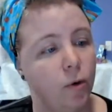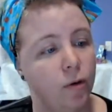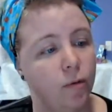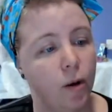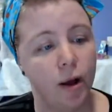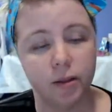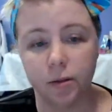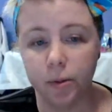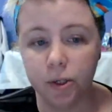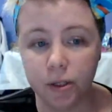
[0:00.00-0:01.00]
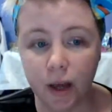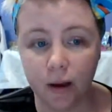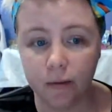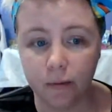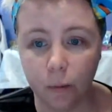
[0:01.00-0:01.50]
the Four of Wands, we
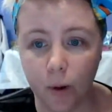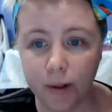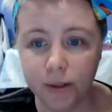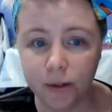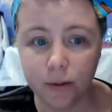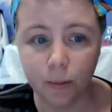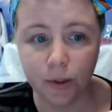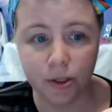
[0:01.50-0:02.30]
just have wands and